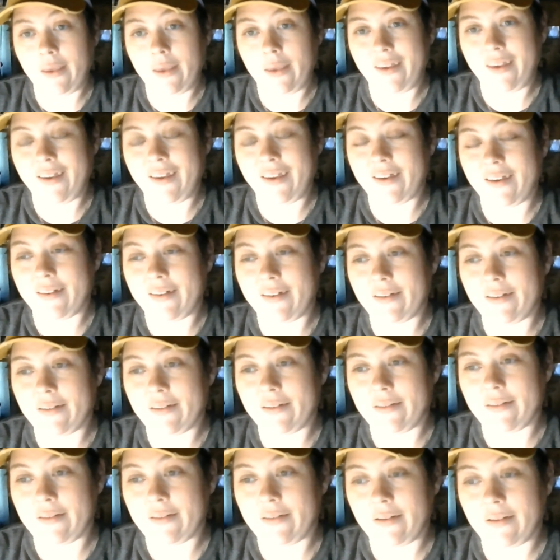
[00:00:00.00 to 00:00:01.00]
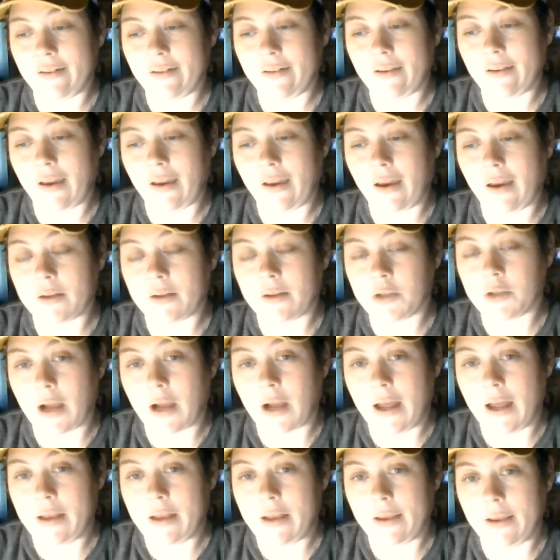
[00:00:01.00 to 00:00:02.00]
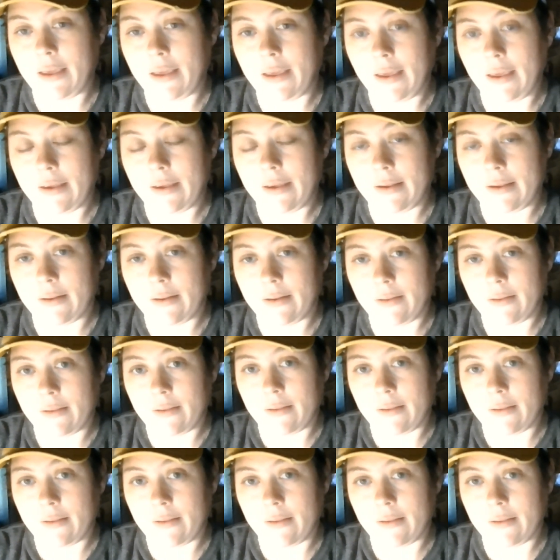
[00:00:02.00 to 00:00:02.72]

And I tried to get